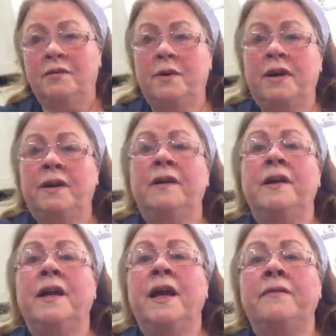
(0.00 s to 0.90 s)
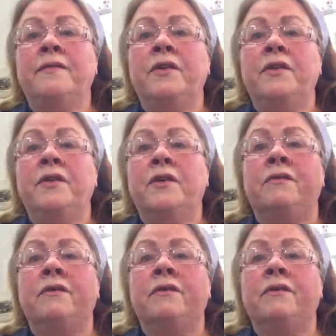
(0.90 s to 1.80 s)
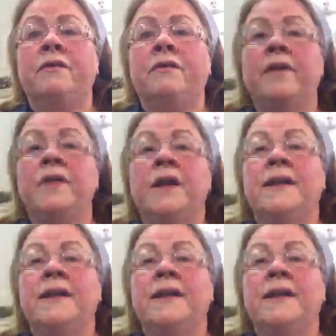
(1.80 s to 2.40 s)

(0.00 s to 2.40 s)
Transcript: and I don't want to have you all hang around.